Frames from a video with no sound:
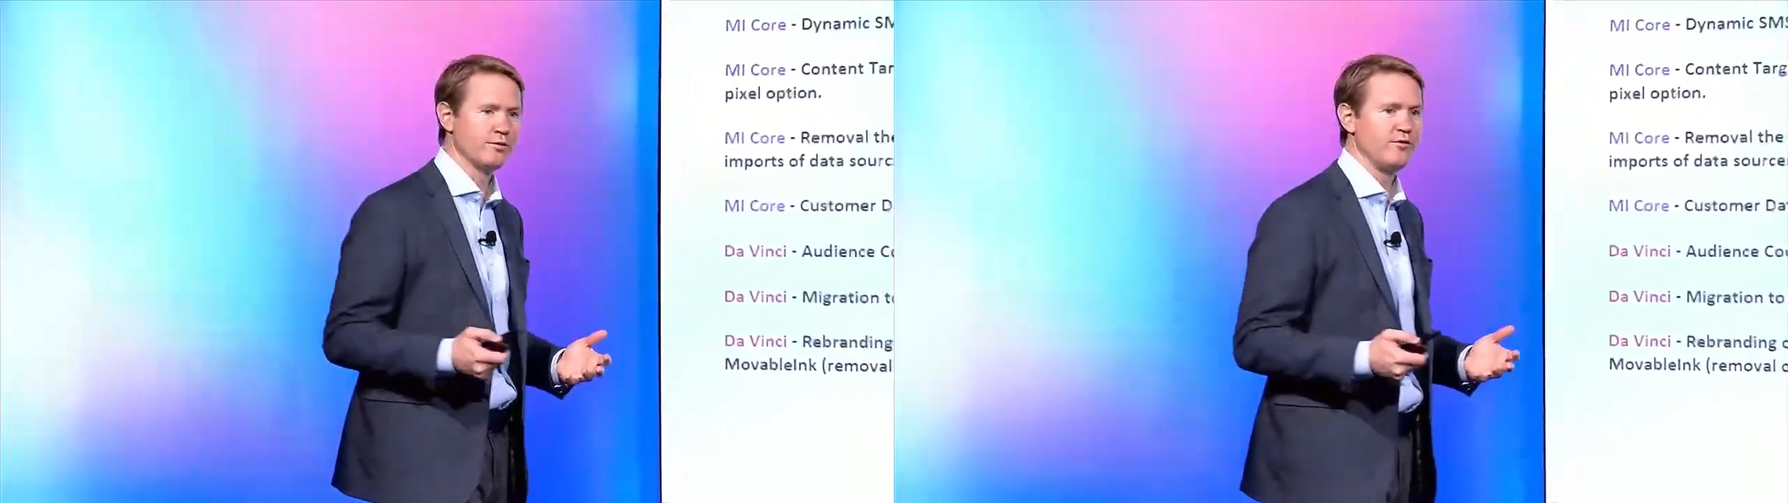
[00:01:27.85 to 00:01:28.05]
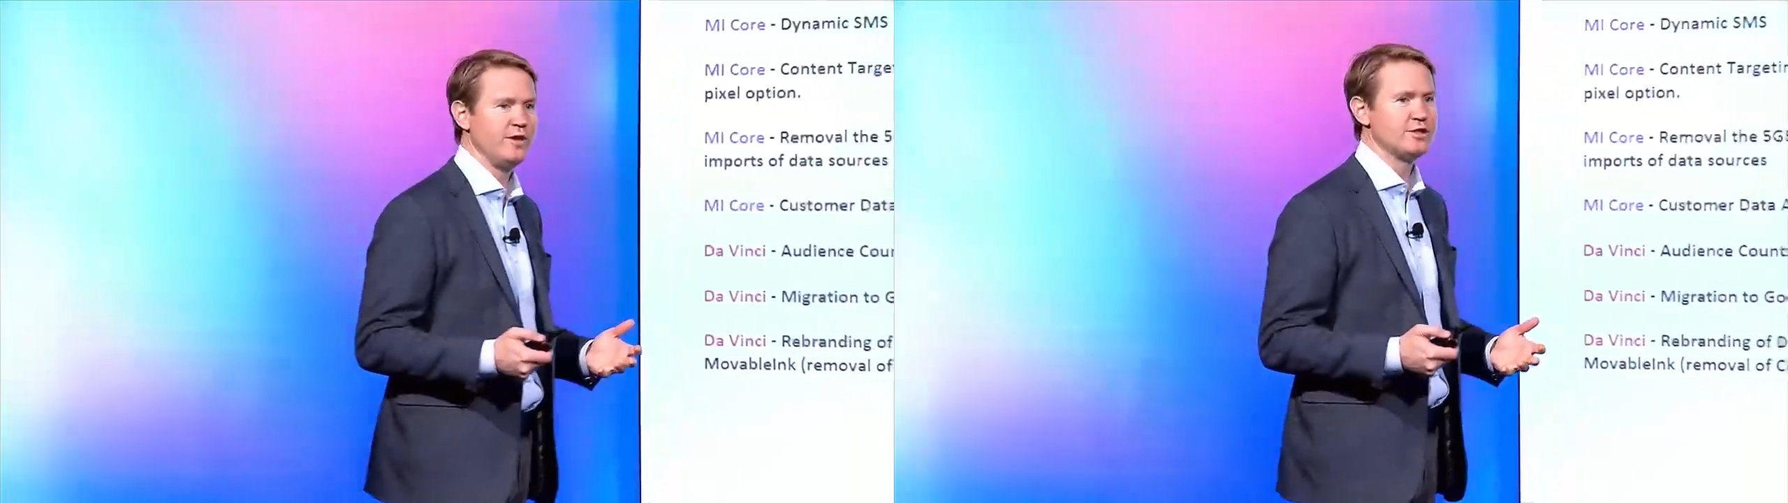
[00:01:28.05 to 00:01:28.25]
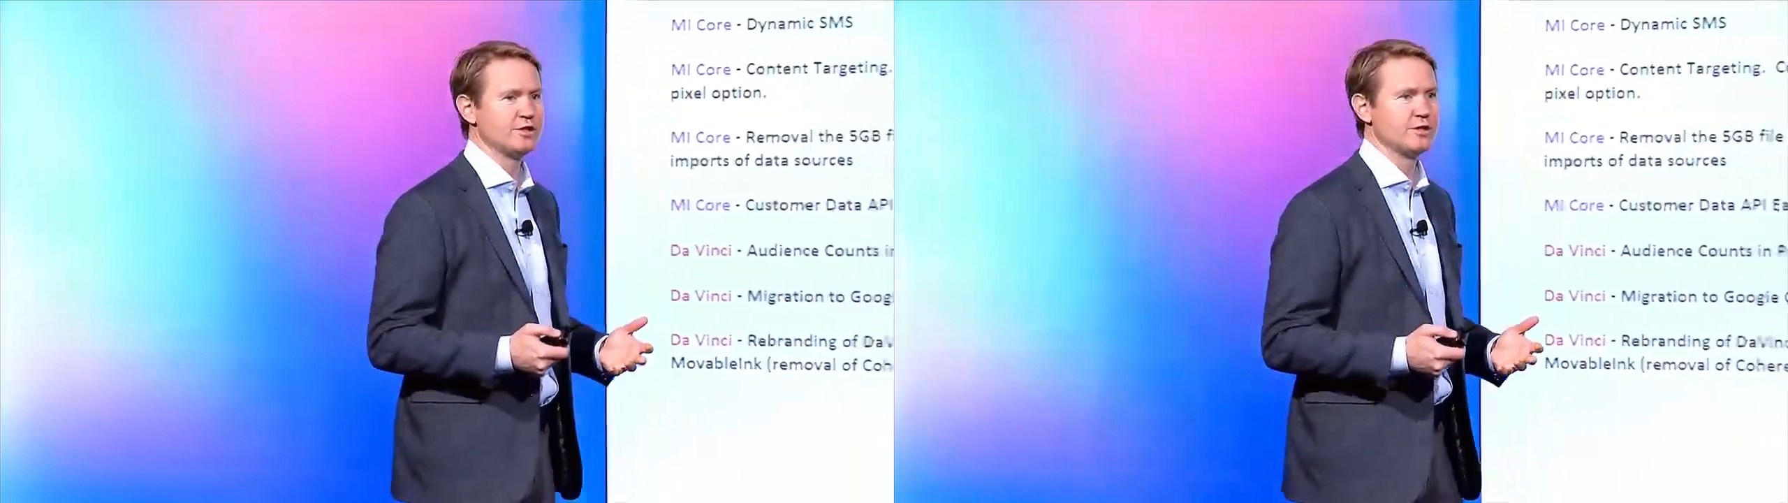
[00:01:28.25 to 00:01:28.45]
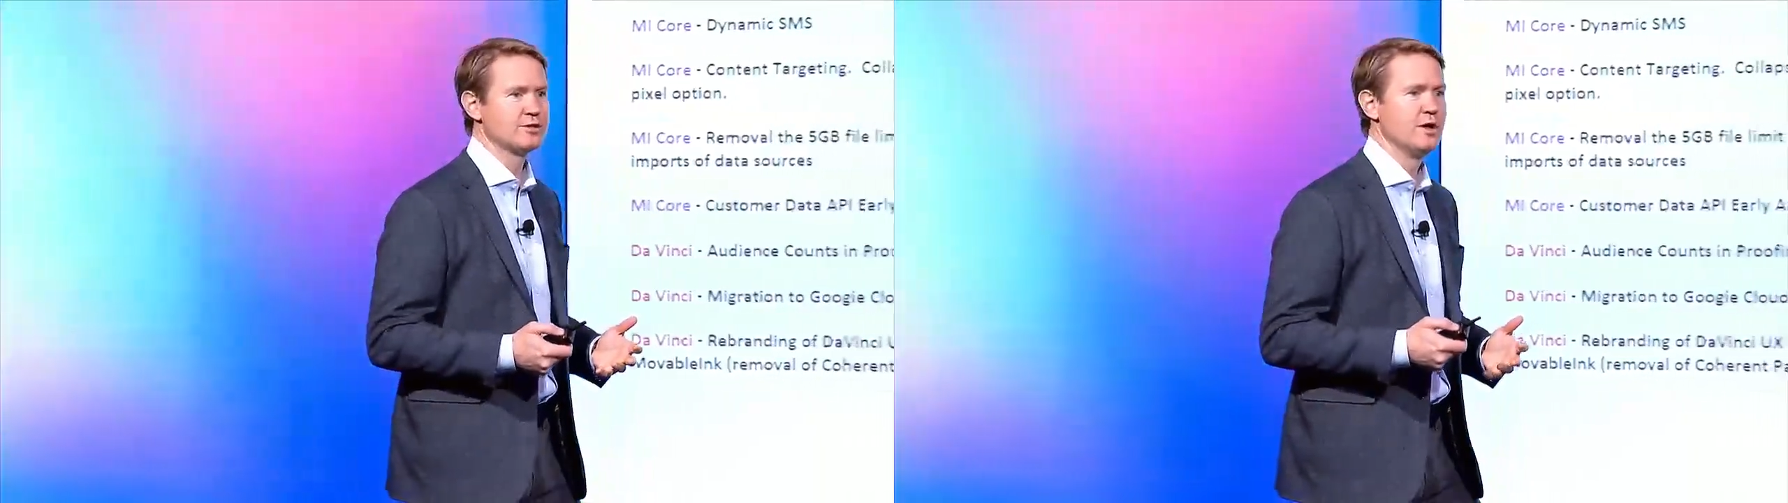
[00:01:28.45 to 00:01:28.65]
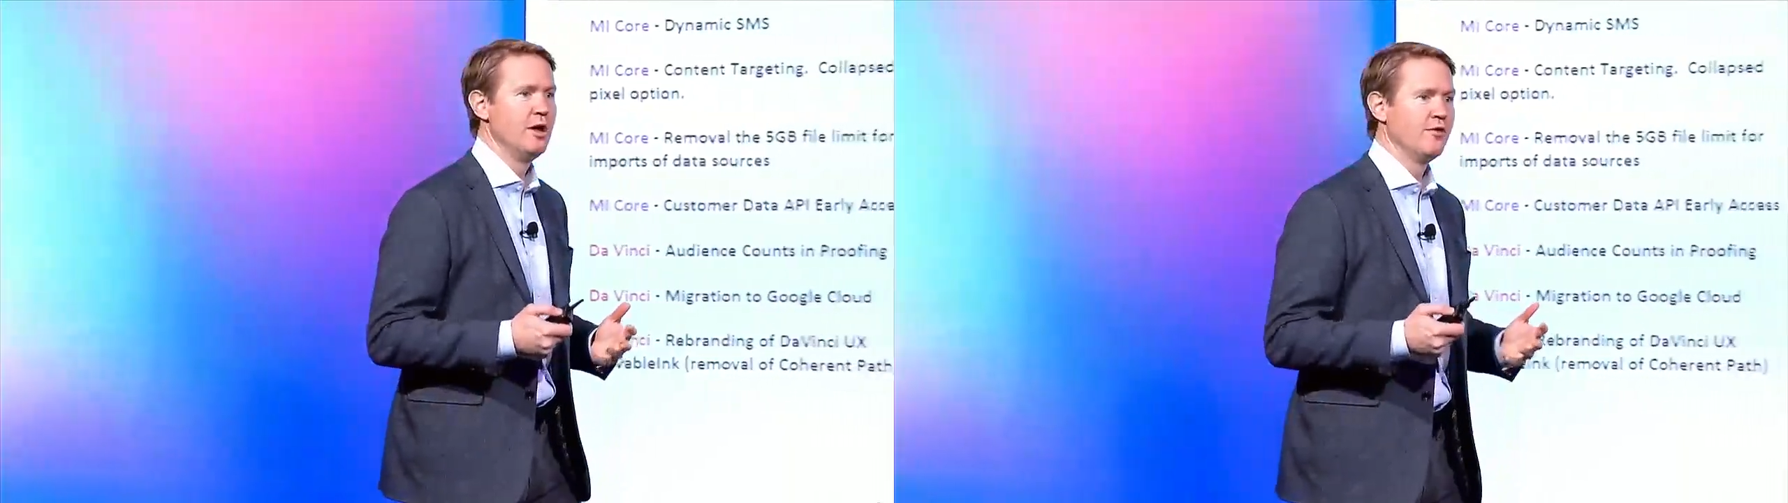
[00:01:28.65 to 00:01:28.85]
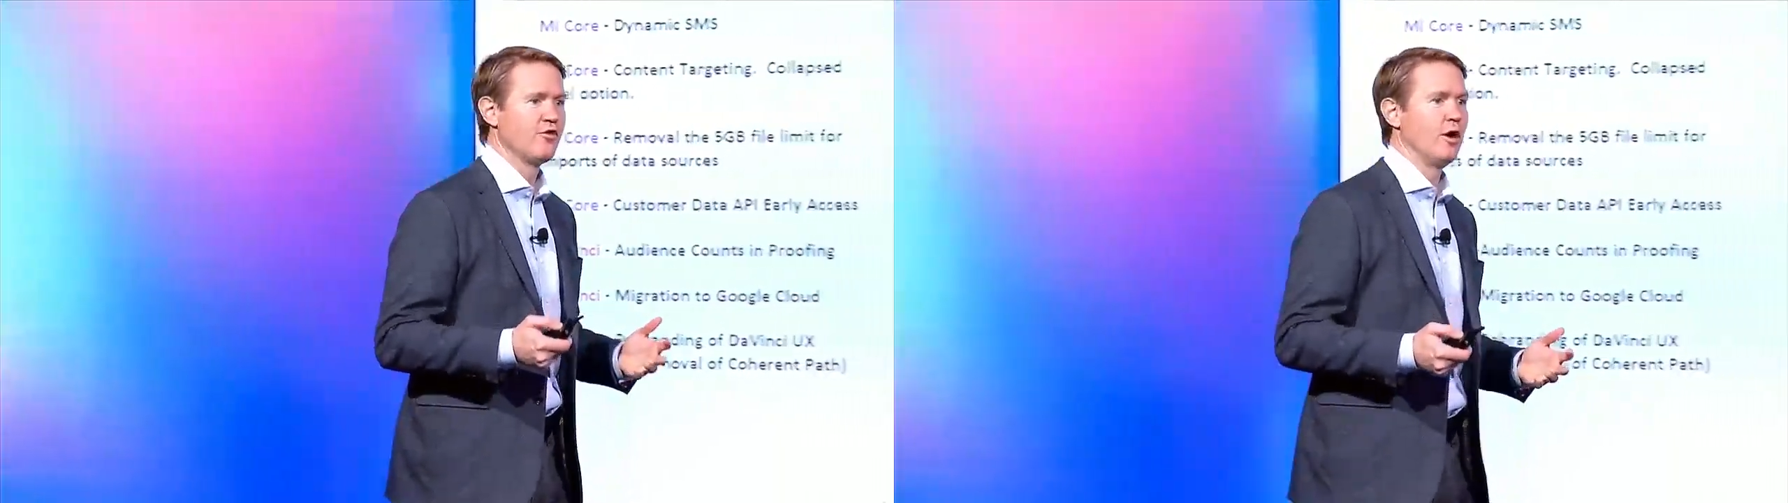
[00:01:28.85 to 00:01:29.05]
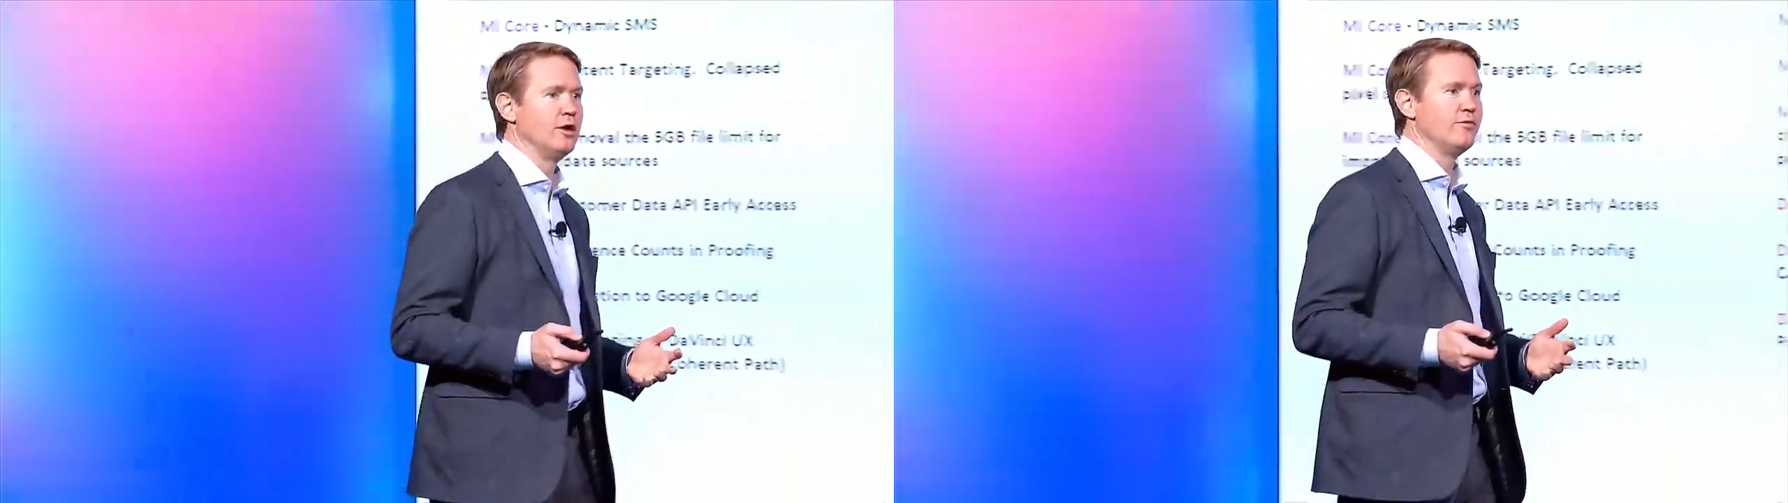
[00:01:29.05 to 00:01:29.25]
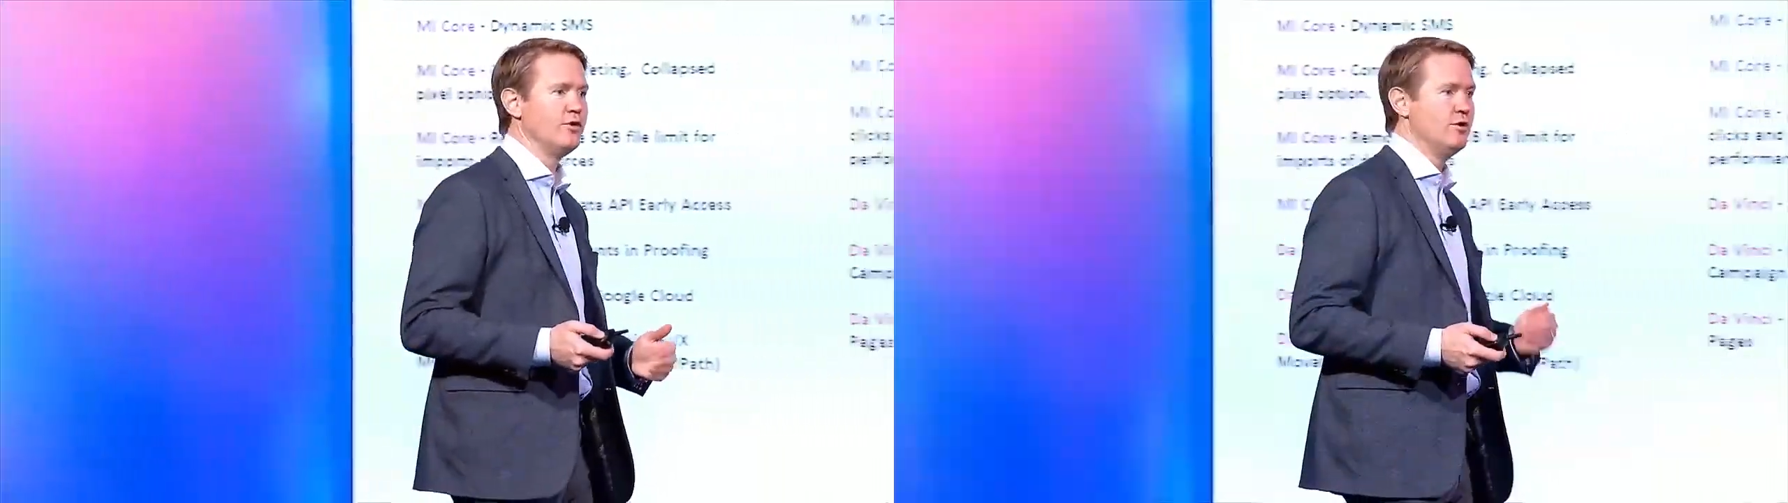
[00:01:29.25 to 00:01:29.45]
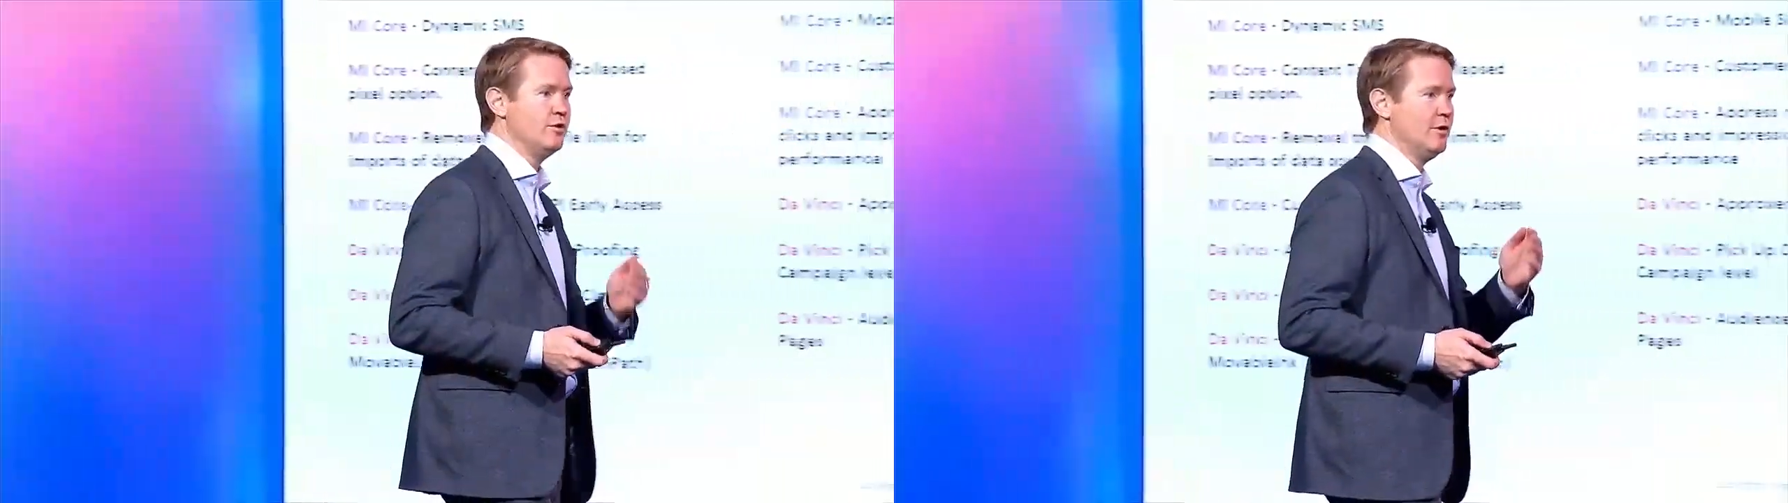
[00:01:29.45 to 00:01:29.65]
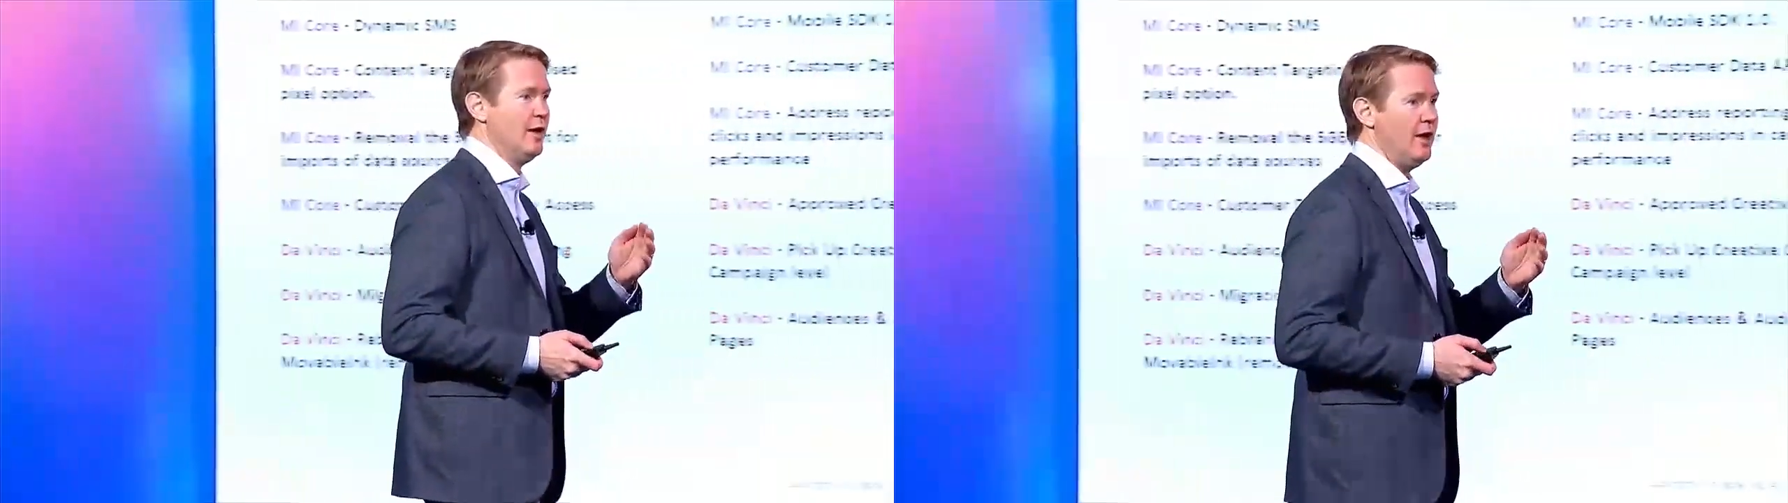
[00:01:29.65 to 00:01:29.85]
features for all of you